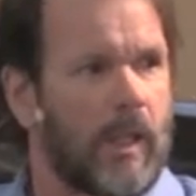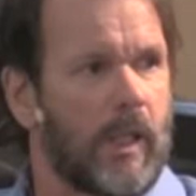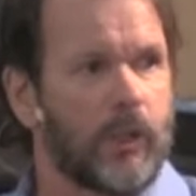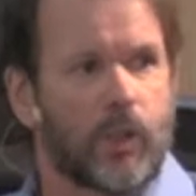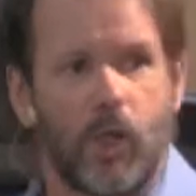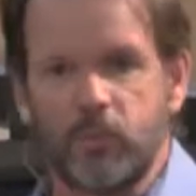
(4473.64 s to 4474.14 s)

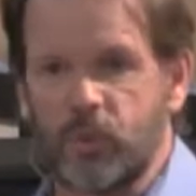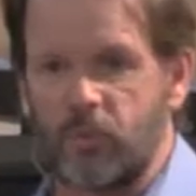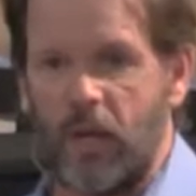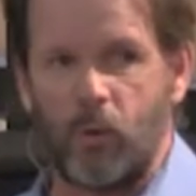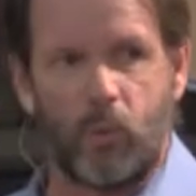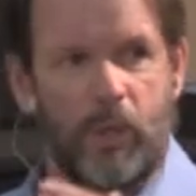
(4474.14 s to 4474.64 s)
in terms of
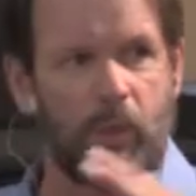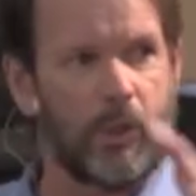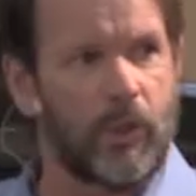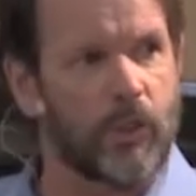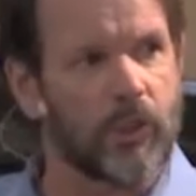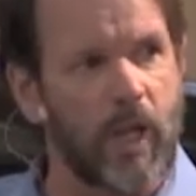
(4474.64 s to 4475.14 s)
our will
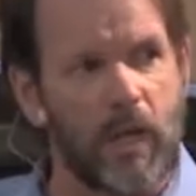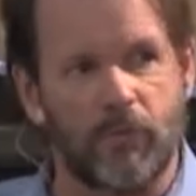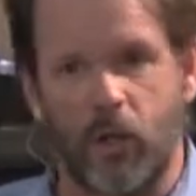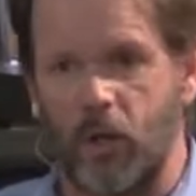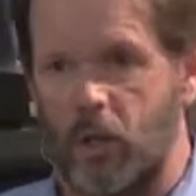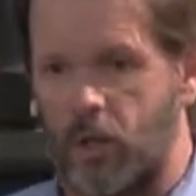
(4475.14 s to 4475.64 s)
and the state of
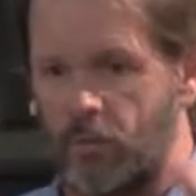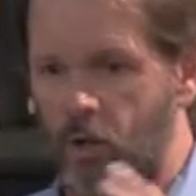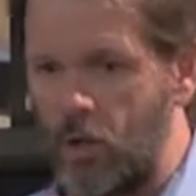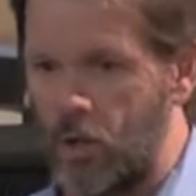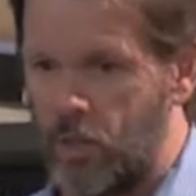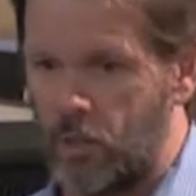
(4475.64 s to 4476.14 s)
our, of our
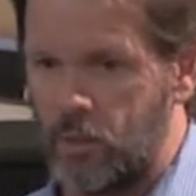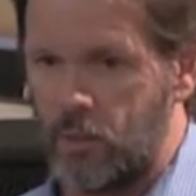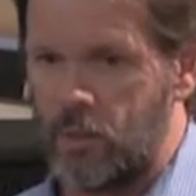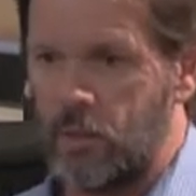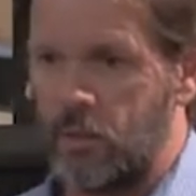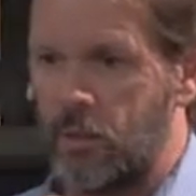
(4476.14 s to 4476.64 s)
heart.
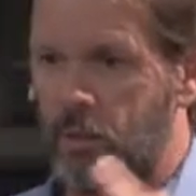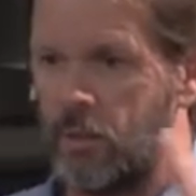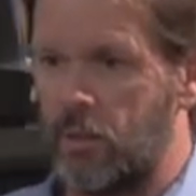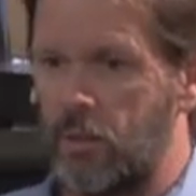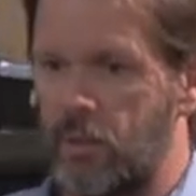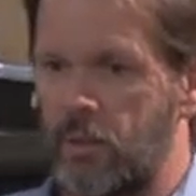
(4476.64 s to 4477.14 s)

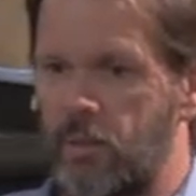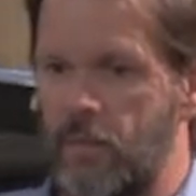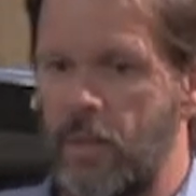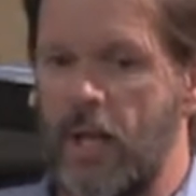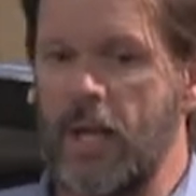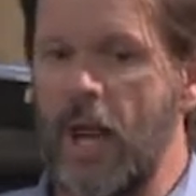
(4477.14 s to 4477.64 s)

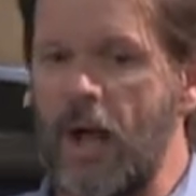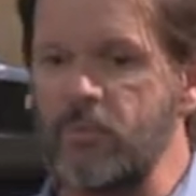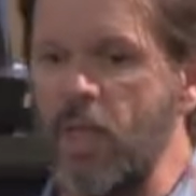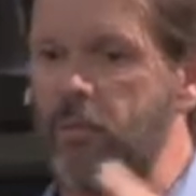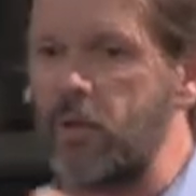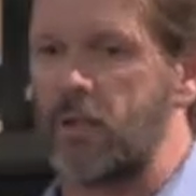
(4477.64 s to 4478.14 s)
And I've
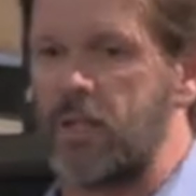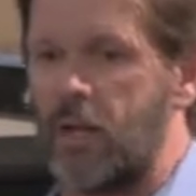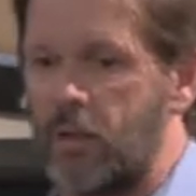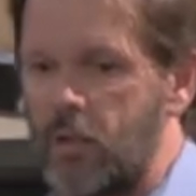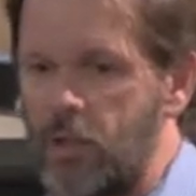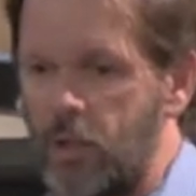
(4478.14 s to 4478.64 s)
never
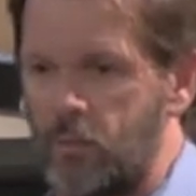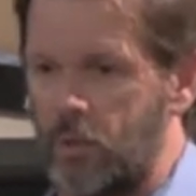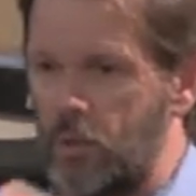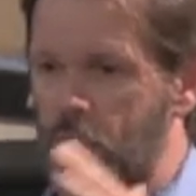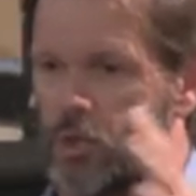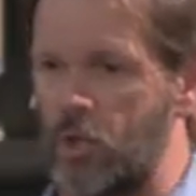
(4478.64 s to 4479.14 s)
dealt good with
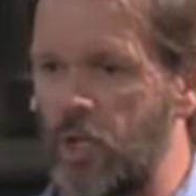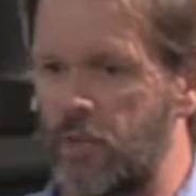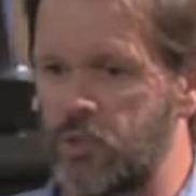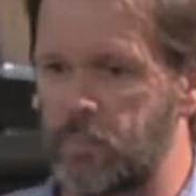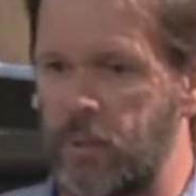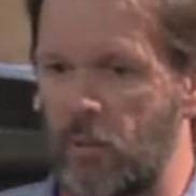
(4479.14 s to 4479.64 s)
the discerning
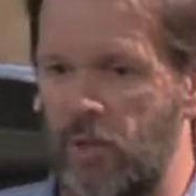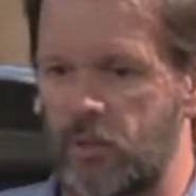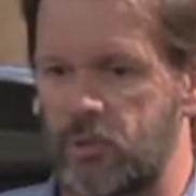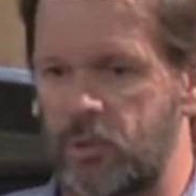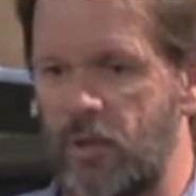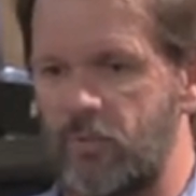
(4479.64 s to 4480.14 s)
of
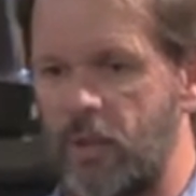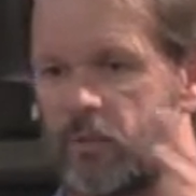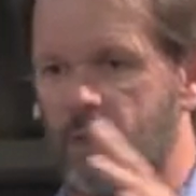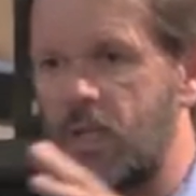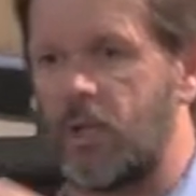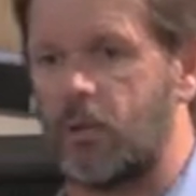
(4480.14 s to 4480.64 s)
spirits. I've
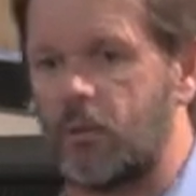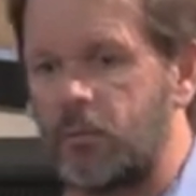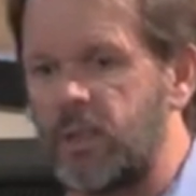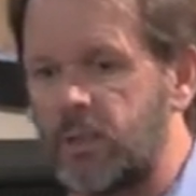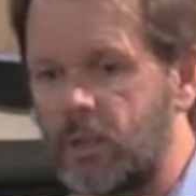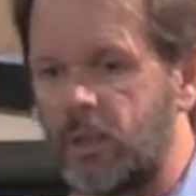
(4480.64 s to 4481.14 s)
never dealt
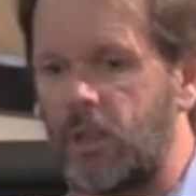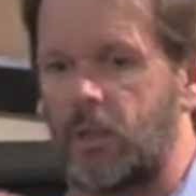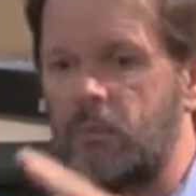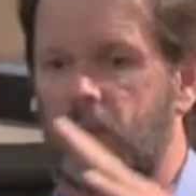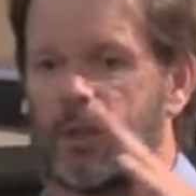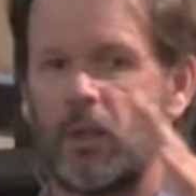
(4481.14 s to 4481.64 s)
good
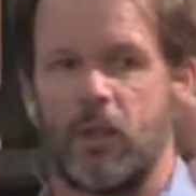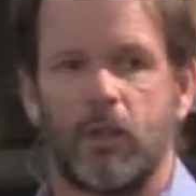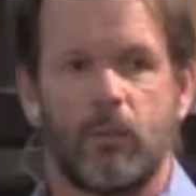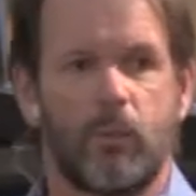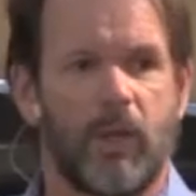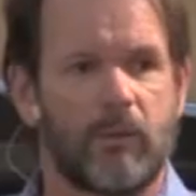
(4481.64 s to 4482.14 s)

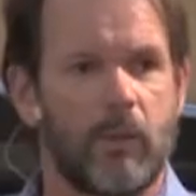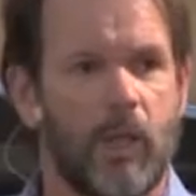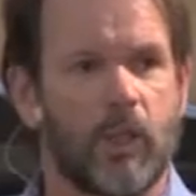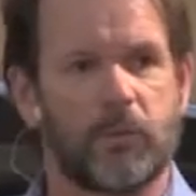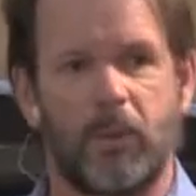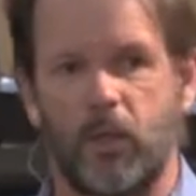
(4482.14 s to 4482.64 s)
with the
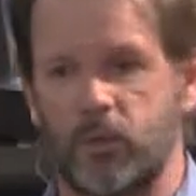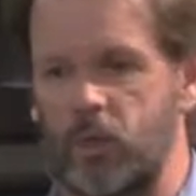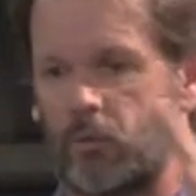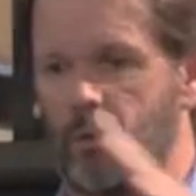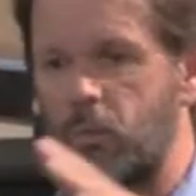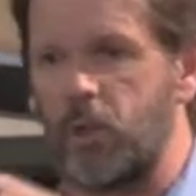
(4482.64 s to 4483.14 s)
exposure
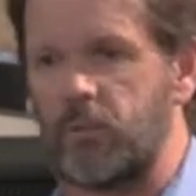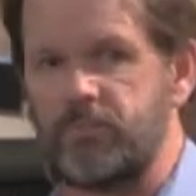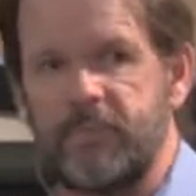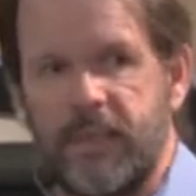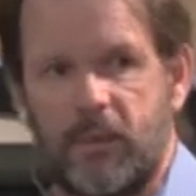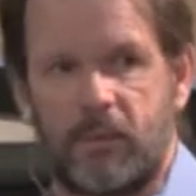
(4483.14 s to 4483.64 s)
of the will of
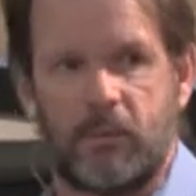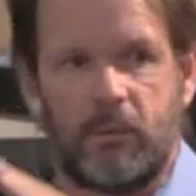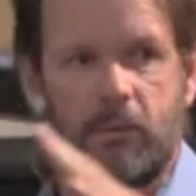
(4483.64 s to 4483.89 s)
men.